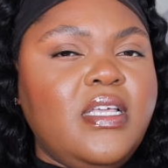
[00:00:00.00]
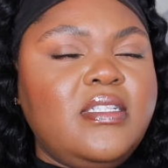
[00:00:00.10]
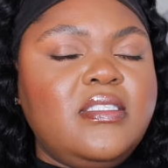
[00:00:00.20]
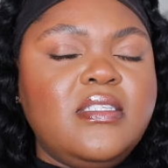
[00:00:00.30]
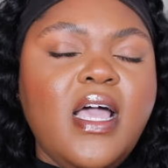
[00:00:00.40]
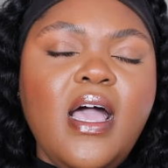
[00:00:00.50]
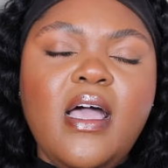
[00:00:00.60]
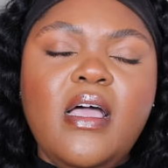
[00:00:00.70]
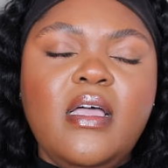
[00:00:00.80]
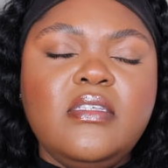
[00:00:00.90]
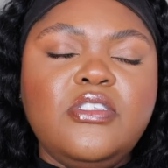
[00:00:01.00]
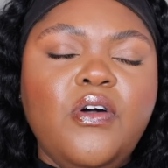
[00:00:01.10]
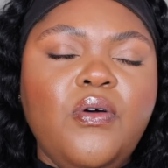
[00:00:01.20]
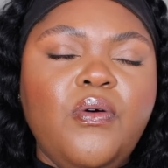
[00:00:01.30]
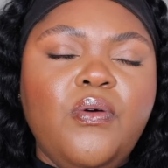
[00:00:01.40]
It's not
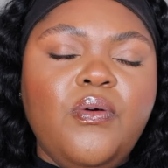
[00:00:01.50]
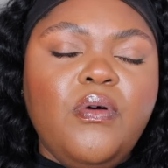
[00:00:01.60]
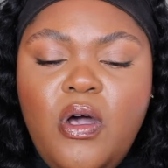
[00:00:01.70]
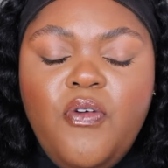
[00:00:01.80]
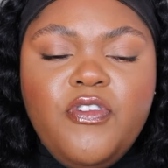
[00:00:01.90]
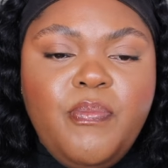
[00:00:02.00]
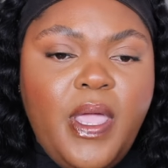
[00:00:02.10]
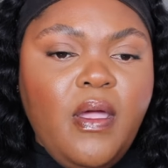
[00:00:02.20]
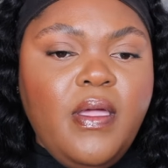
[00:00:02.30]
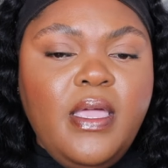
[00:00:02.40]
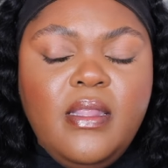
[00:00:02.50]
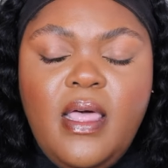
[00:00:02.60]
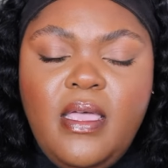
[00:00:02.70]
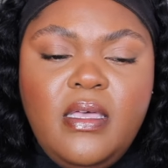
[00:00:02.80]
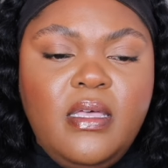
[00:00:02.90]
so overbearing
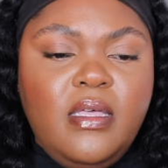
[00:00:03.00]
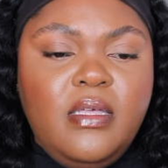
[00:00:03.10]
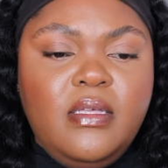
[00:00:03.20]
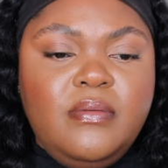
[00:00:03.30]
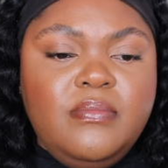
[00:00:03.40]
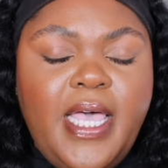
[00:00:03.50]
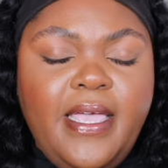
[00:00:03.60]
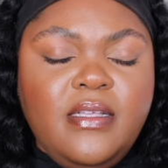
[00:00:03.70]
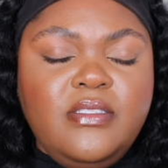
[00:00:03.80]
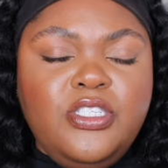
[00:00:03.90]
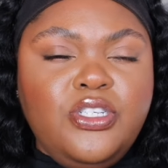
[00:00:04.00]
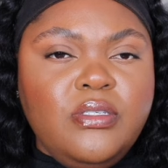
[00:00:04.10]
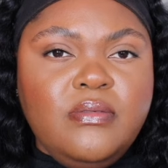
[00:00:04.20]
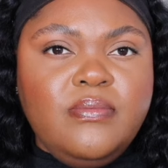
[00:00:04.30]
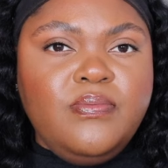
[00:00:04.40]
like
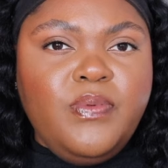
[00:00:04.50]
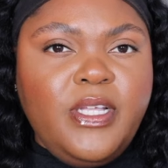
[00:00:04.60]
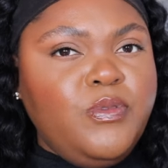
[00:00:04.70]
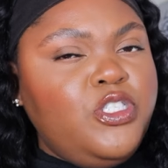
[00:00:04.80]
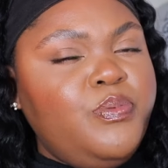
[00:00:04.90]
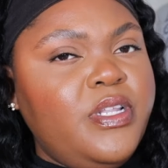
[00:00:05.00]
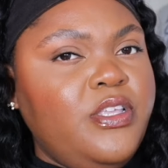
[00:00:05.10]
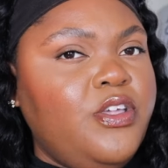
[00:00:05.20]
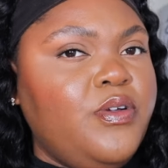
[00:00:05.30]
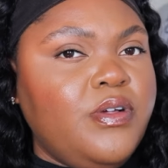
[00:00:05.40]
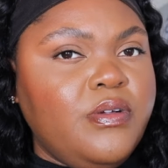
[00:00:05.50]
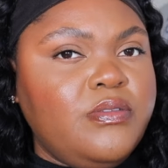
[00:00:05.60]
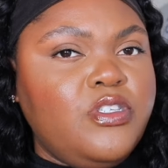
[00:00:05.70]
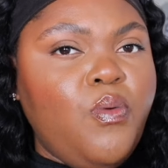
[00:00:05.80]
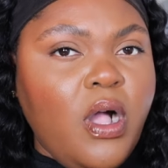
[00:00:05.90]
what you put in your
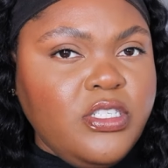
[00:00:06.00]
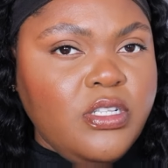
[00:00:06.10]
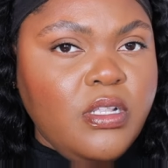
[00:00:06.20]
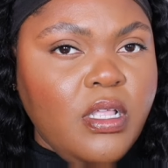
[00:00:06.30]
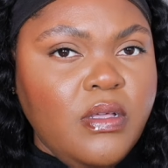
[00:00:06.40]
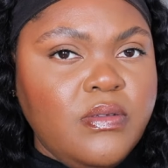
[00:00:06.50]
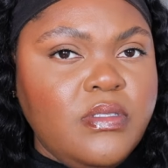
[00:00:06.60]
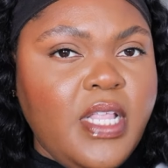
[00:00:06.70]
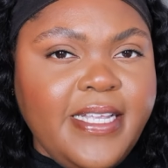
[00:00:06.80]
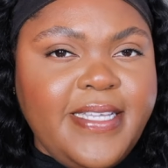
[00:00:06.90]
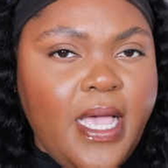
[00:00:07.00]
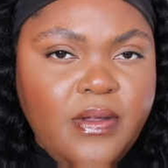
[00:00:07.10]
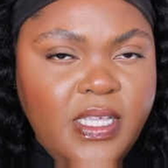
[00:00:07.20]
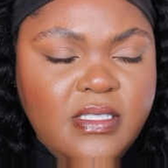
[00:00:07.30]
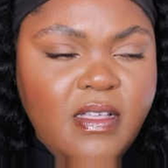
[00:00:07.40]
to wash the clothes, like
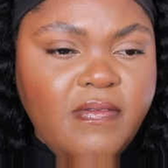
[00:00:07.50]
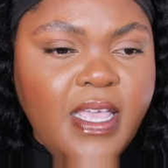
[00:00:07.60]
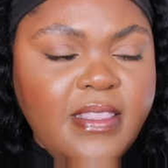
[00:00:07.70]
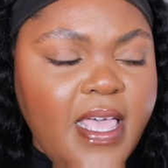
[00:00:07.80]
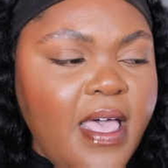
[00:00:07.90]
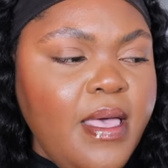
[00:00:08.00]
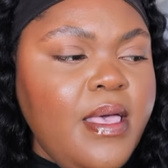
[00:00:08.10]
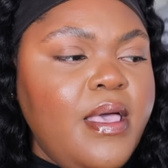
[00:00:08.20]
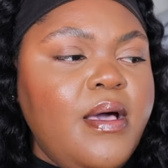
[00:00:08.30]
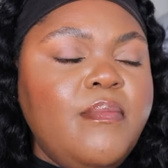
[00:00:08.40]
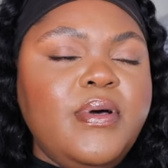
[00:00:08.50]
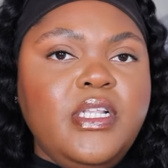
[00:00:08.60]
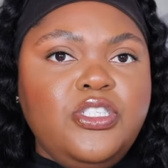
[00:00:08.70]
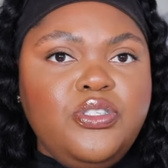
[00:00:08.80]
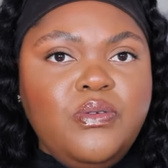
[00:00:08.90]
Downy and stuff like that, but
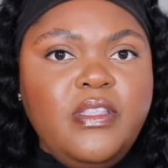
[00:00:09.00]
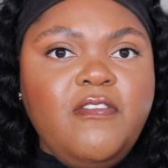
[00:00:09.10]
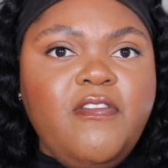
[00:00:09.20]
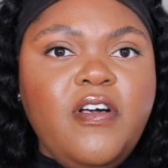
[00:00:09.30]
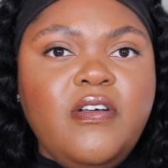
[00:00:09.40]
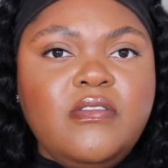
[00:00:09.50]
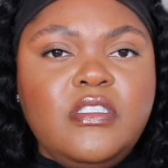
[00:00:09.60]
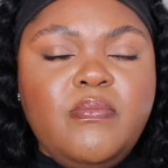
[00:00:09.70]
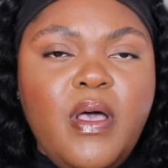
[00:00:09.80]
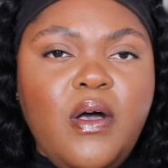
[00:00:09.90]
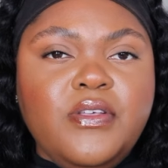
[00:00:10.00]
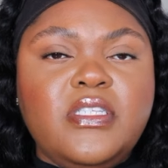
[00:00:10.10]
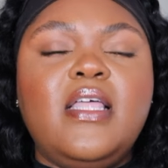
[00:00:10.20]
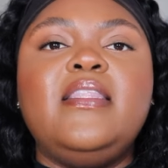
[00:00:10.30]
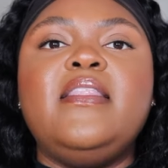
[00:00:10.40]
it truly
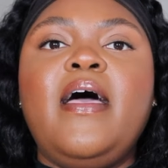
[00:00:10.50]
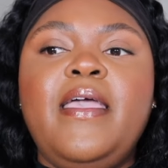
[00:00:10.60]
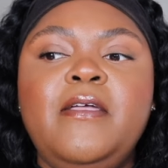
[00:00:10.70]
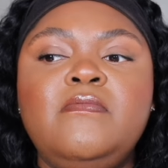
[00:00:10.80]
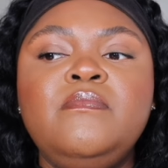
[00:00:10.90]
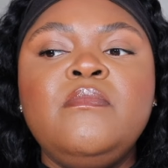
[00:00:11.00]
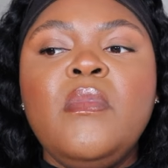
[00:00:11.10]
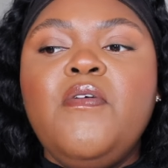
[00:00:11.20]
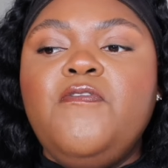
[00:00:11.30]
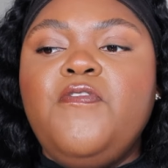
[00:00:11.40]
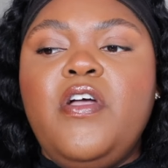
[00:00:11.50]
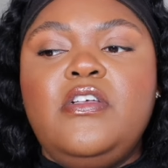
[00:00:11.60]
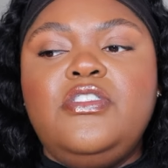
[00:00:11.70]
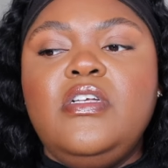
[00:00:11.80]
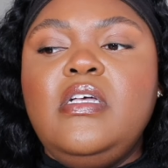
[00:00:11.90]
smells light,
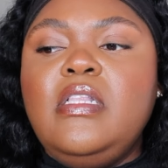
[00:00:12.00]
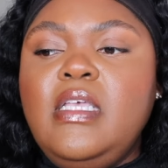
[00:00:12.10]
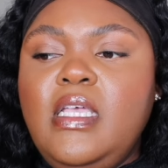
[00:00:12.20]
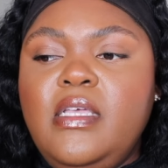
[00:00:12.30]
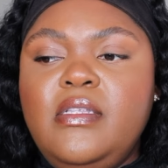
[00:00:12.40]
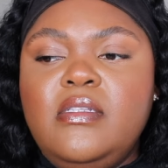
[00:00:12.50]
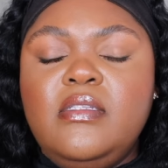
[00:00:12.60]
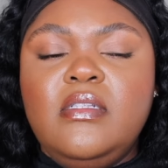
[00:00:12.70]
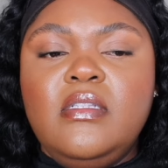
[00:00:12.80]
fresh, clean.